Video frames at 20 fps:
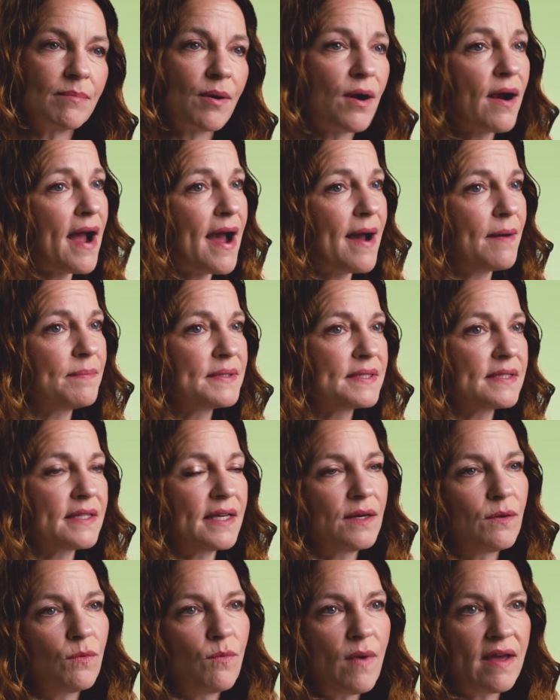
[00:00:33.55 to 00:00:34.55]
perhaps
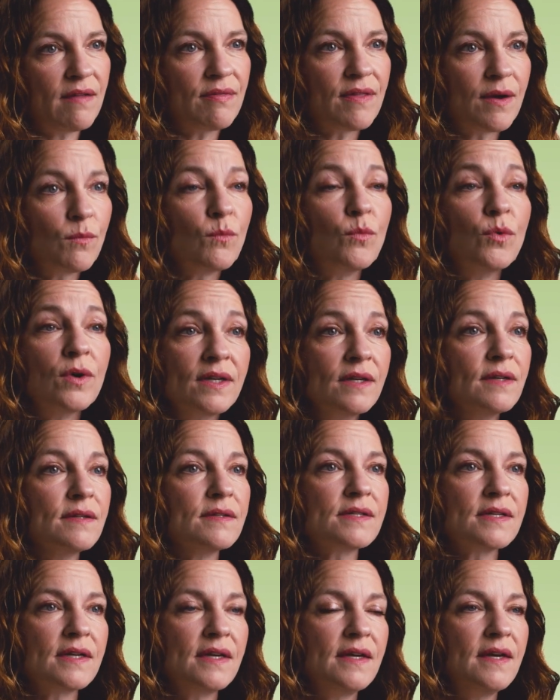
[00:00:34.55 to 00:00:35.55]
in a way that
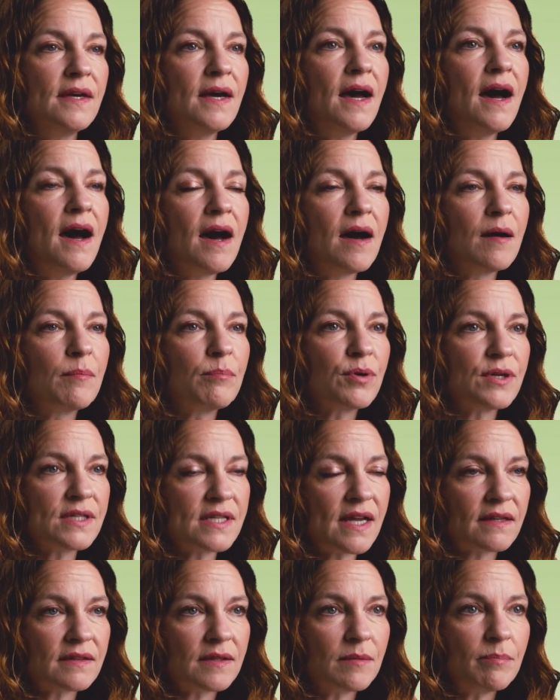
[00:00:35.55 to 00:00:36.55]
wouldn't
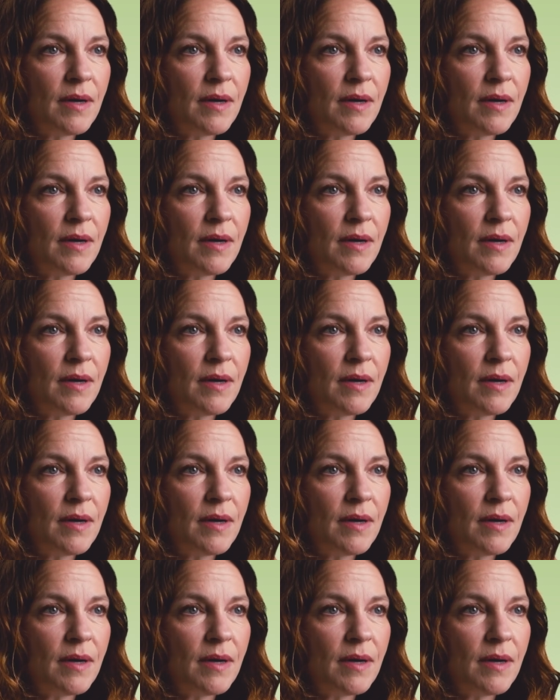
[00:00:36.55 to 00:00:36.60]
protect the